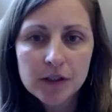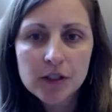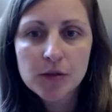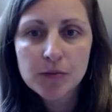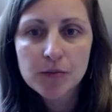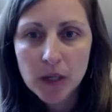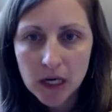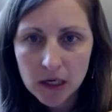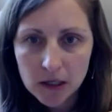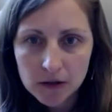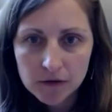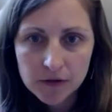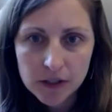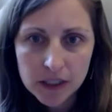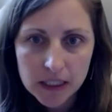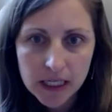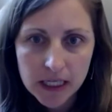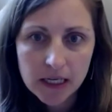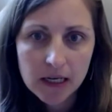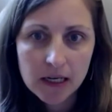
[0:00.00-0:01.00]
good
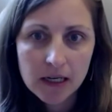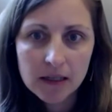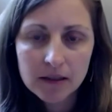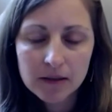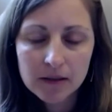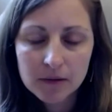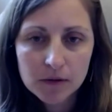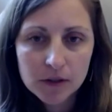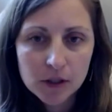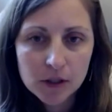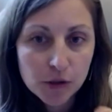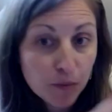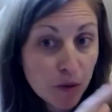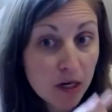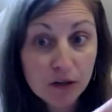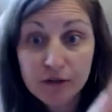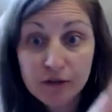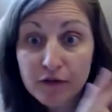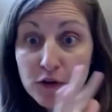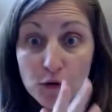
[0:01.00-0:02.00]
topography
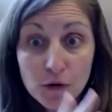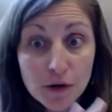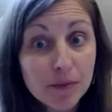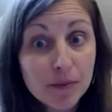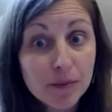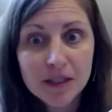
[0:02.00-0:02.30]
or